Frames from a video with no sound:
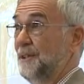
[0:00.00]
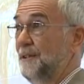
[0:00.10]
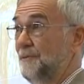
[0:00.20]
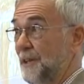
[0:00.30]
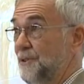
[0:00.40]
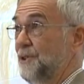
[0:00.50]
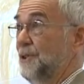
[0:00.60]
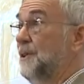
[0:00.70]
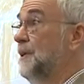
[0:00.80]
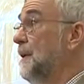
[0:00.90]

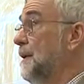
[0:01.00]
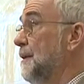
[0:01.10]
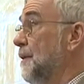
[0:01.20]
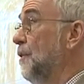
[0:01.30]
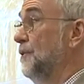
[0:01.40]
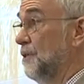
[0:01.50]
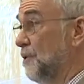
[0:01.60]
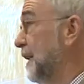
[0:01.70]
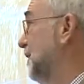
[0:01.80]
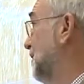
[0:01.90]
Convention on the
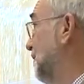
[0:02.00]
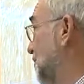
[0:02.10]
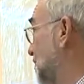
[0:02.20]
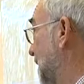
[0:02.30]
Rights of the